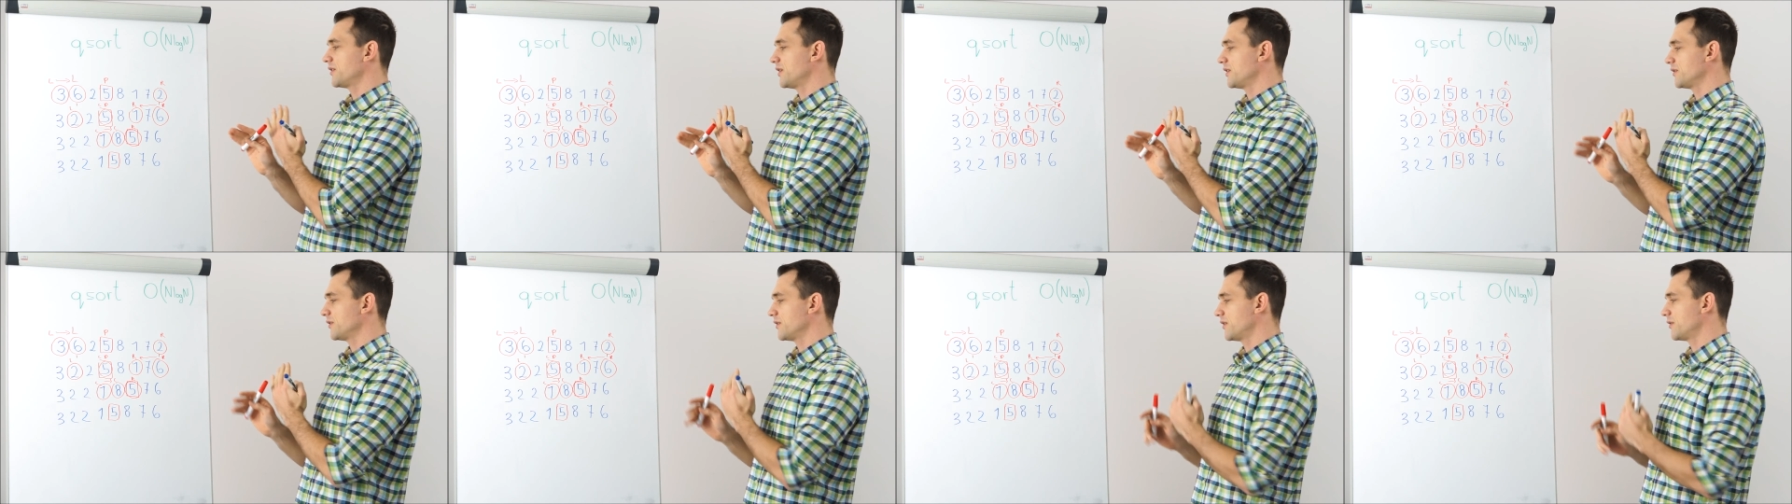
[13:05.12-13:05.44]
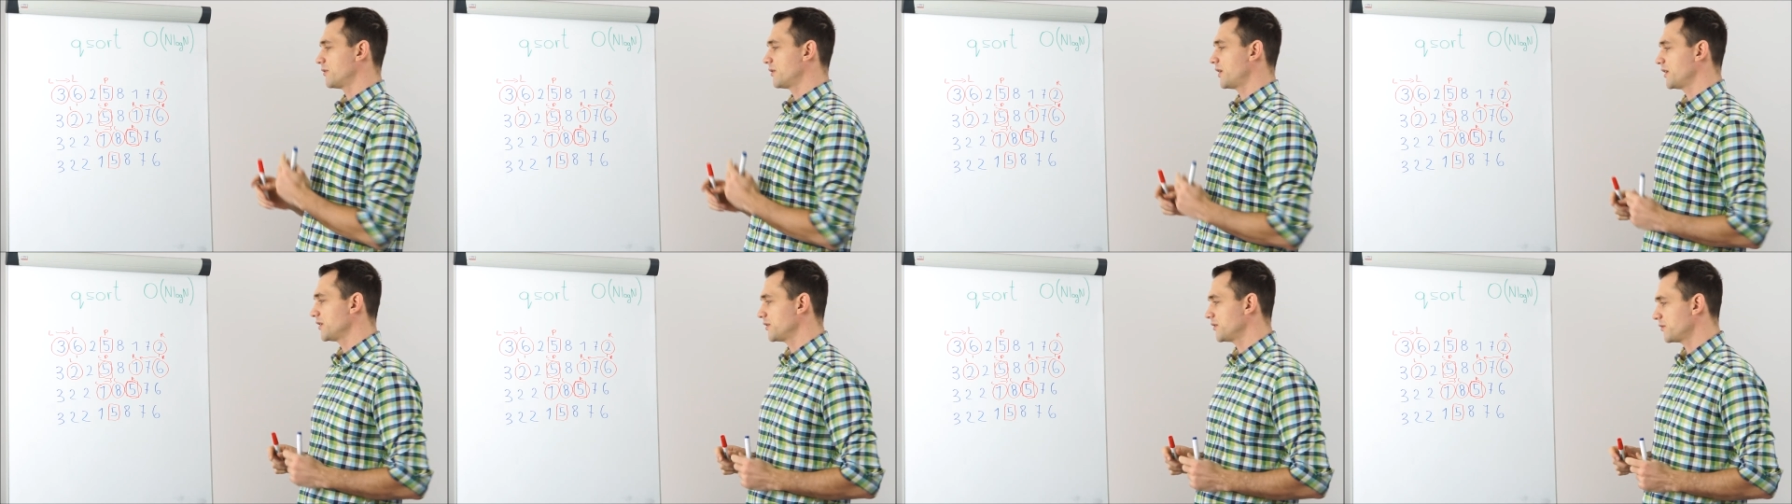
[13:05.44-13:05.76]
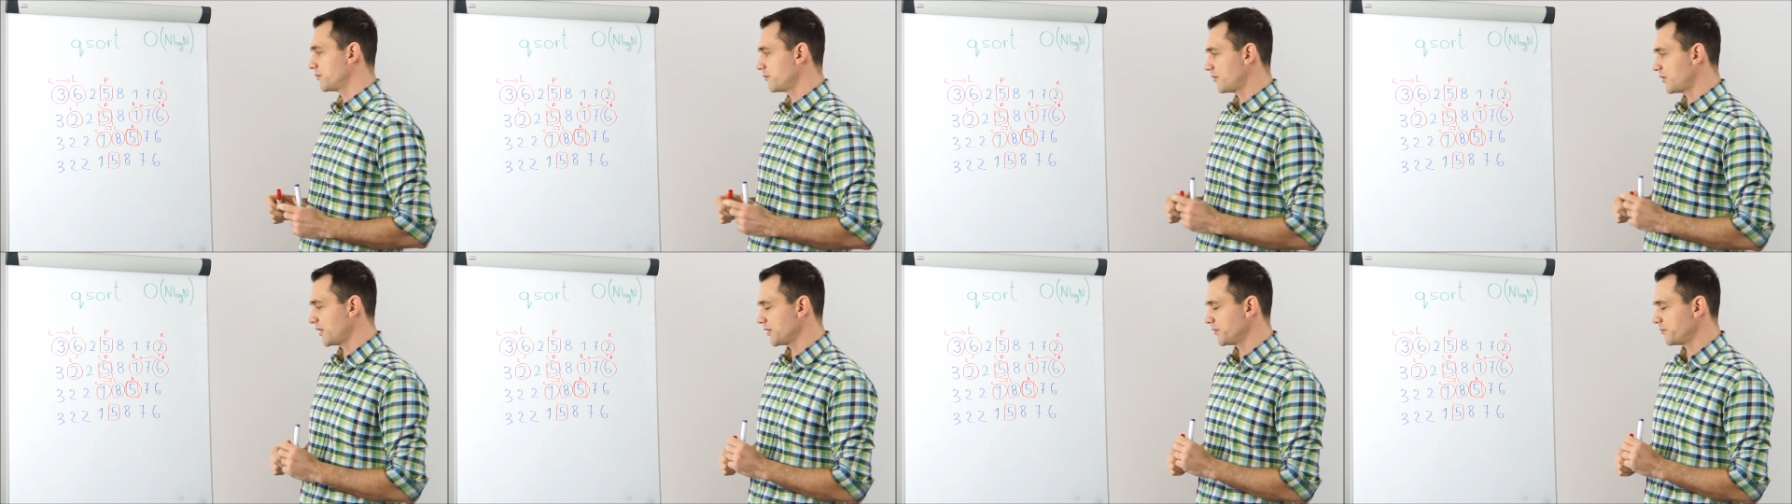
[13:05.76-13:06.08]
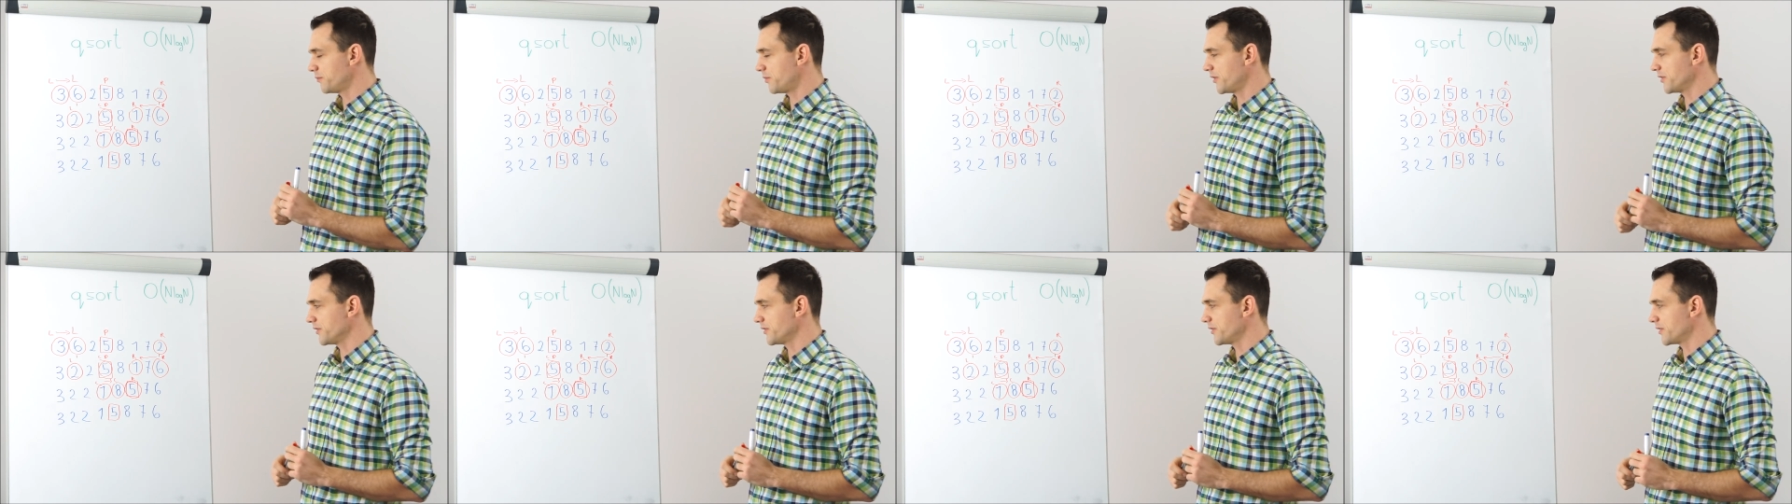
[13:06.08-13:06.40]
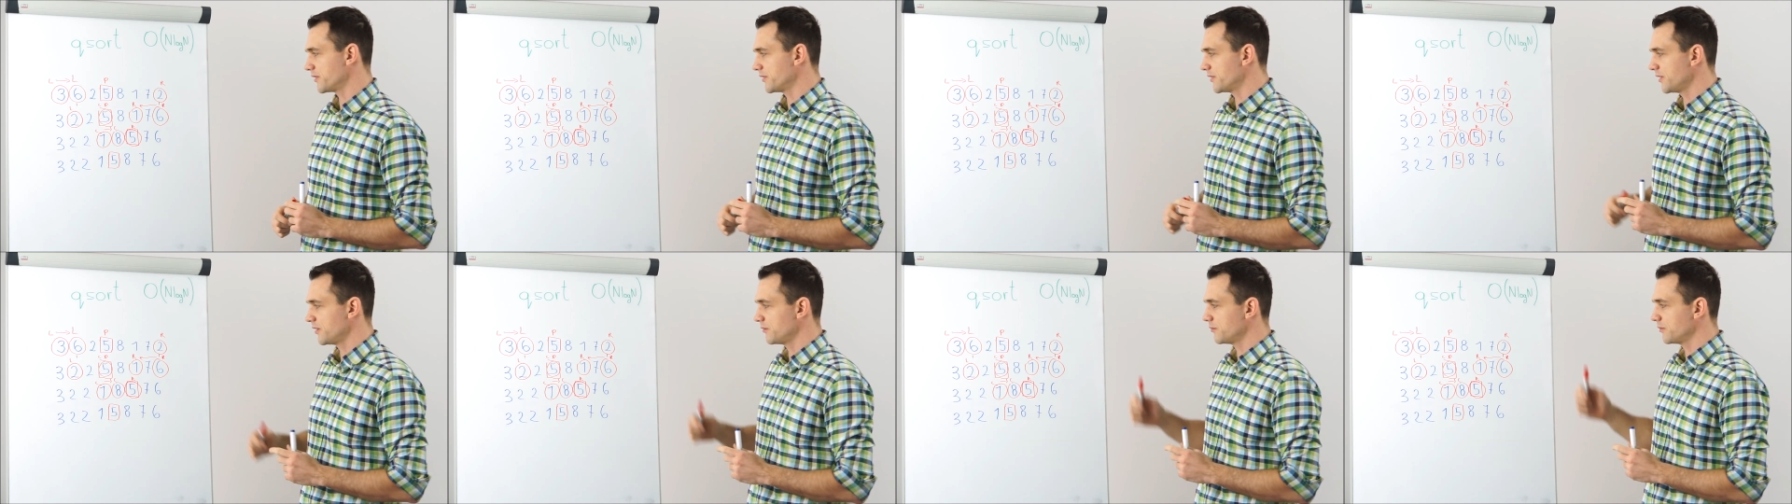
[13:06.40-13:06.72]
than the right pointer,
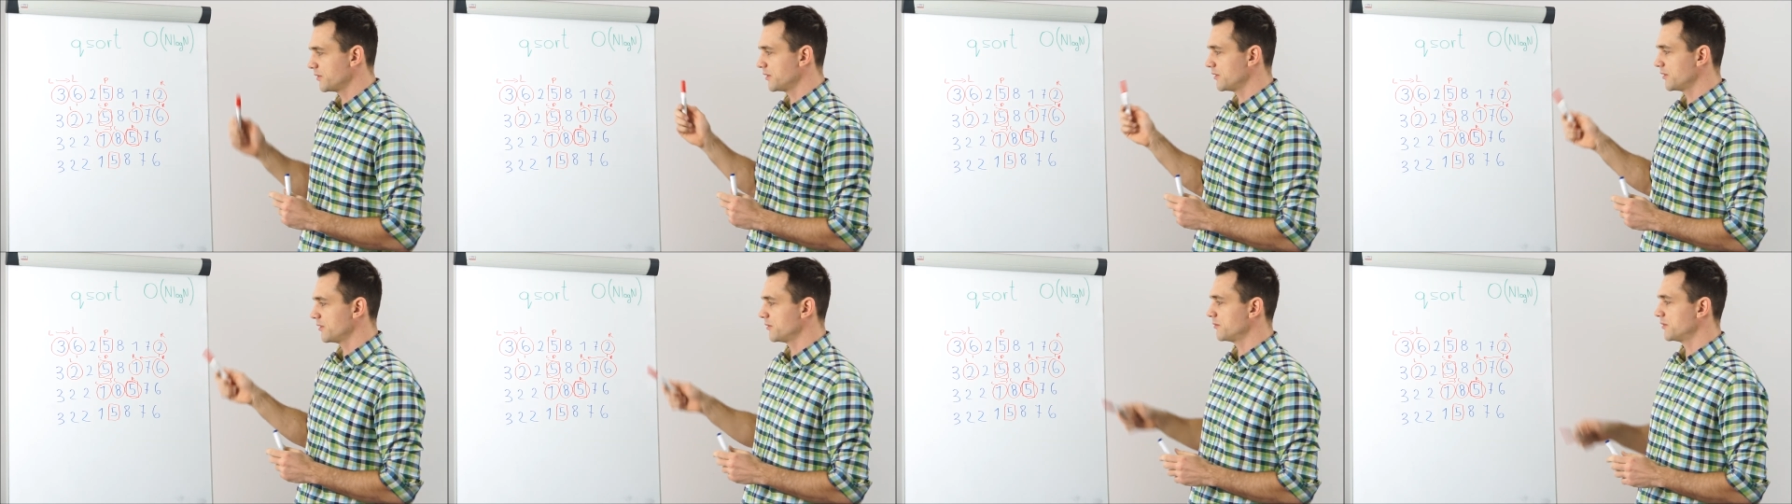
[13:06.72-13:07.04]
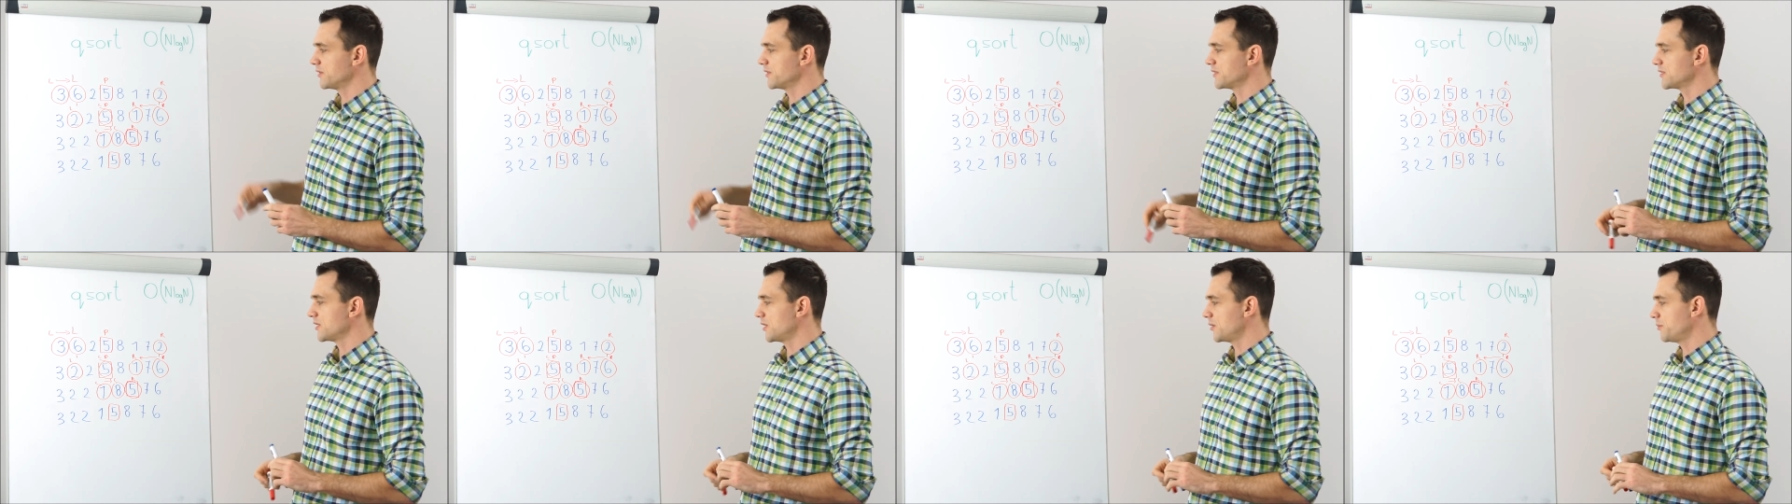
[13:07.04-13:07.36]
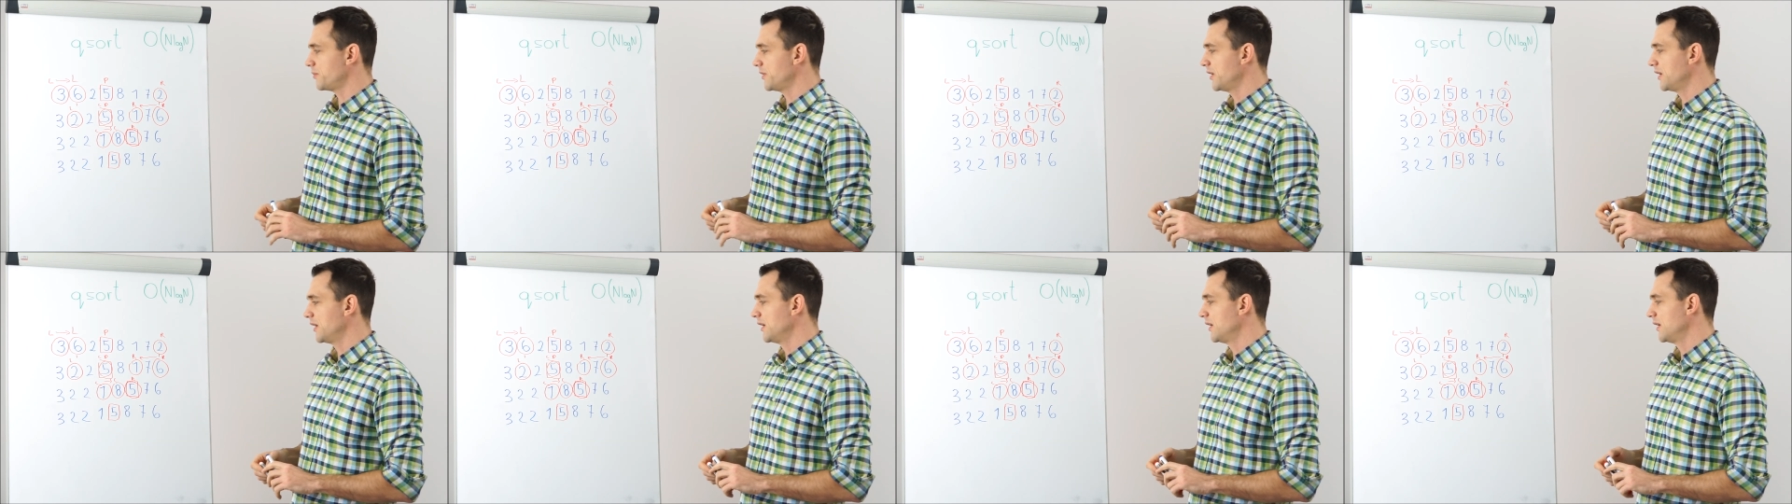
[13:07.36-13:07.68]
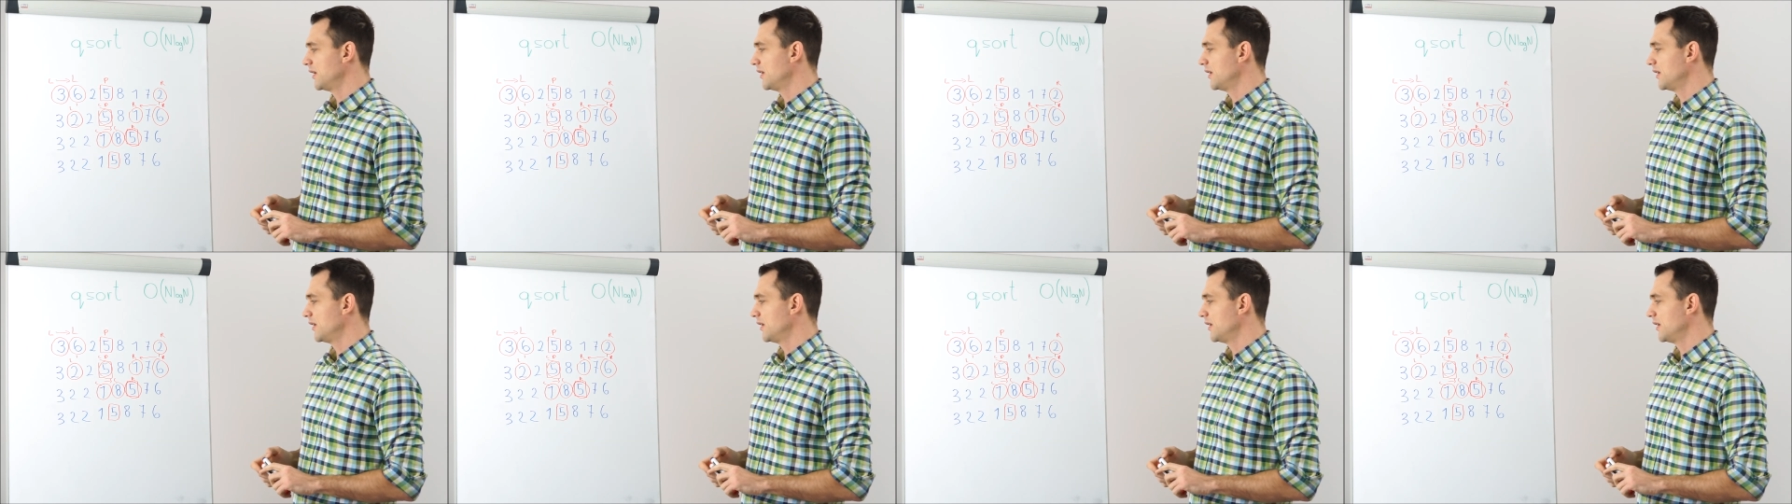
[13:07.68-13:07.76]
then we stop